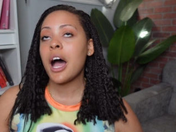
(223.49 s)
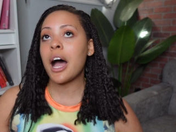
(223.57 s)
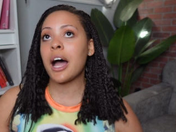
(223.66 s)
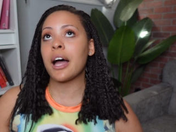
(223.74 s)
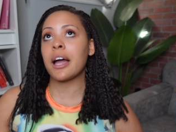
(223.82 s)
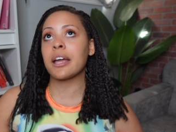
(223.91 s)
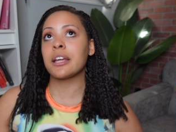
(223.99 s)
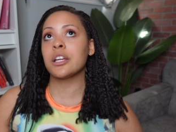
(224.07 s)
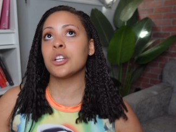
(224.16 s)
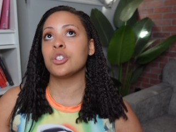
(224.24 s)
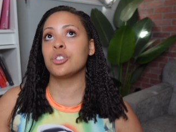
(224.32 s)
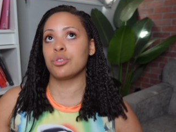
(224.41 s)

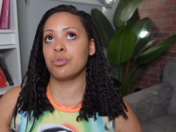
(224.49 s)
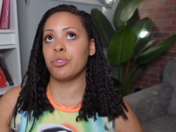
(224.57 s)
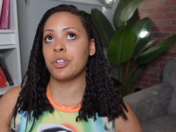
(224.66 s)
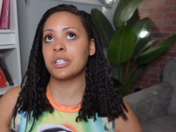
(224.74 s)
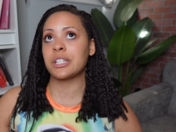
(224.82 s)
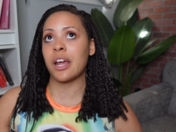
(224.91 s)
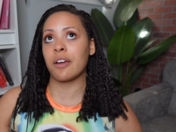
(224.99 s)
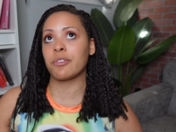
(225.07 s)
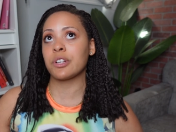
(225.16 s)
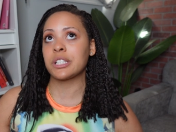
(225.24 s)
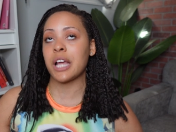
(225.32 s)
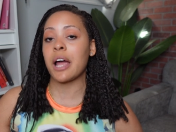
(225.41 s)
I do this
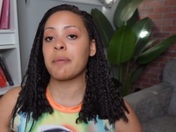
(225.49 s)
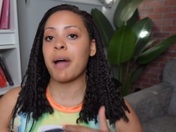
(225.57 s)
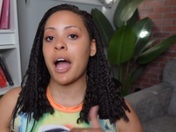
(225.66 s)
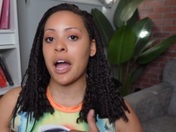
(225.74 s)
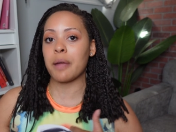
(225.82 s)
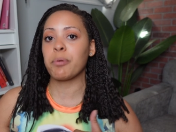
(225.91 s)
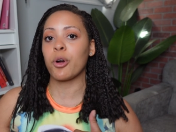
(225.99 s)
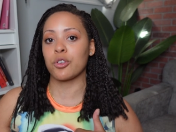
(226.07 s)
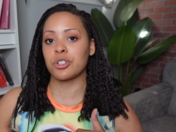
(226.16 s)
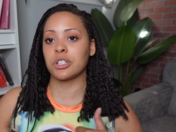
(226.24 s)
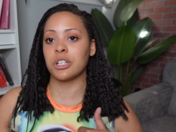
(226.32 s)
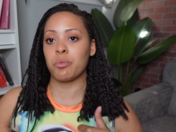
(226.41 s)
every time I
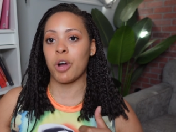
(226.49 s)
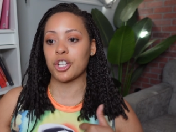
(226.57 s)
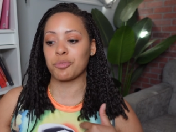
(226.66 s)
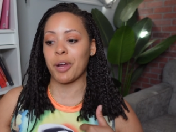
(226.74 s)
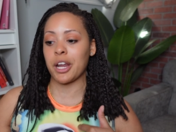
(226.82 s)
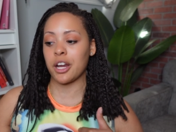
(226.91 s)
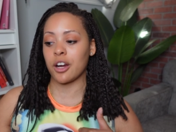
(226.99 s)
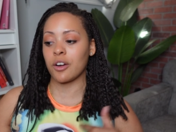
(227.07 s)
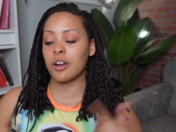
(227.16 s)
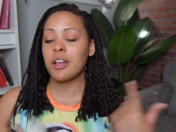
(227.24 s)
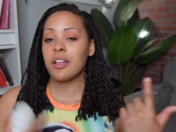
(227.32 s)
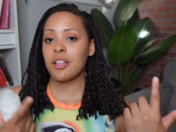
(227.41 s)
personally wash my hair.